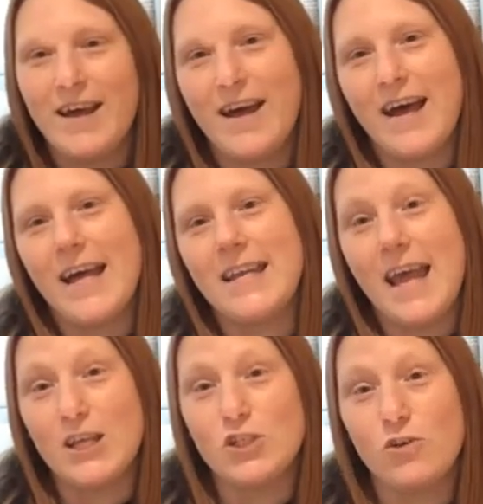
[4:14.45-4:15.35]
and
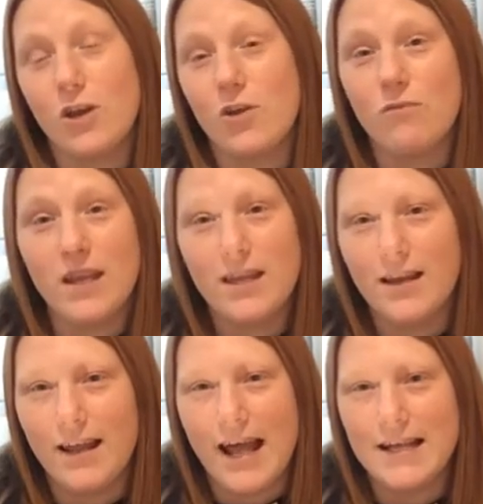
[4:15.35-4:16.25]

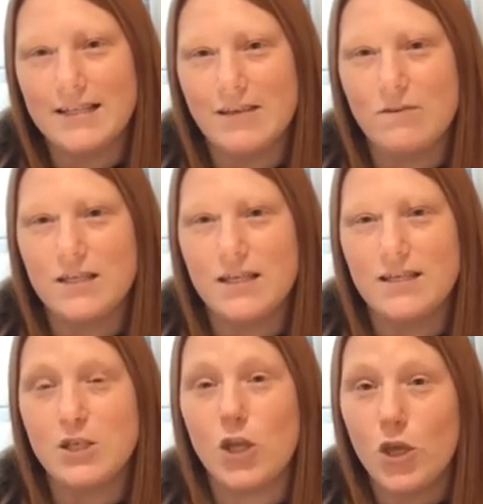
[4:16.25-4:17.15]
extracurricular activities.